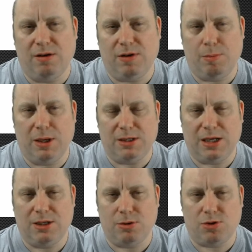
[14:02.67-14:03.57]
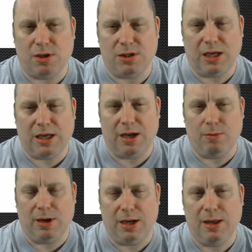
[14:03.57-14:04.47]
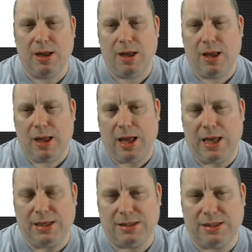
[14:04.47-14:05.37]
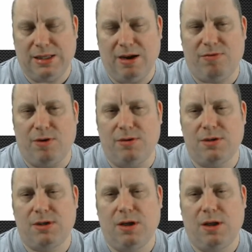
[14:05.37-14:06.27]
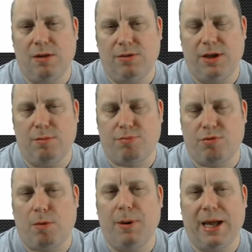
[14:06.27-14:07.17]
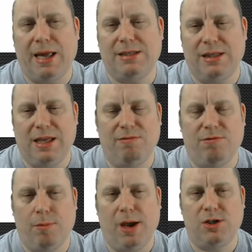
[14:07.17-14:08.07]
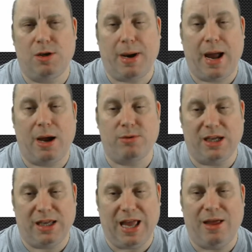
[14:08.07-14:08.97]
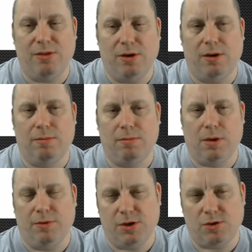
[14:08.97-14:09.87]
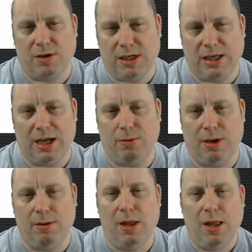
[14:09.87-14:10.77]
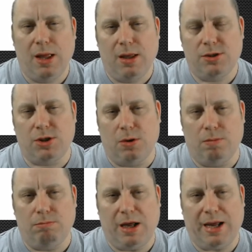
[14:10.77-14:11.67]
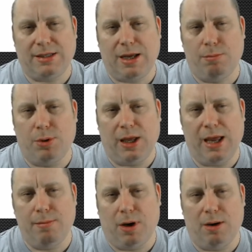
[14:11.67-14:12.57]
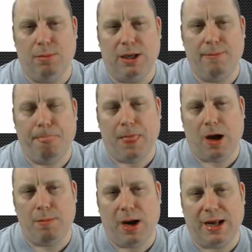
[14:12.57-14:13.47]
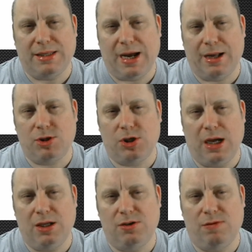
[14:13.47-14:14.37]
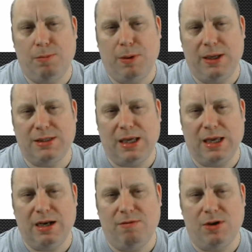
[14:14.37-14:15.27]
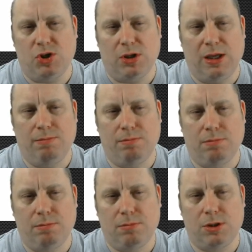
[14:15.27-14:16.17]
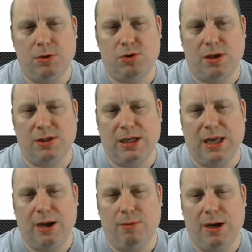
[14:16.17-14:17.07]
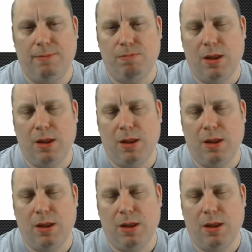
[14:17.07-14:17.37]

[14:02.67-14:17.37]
a VPC to a transit gateway is different than propagating the information about how to get there on the transit gateway. So an example here might be, I might attach each VPC individually to a transit gateway,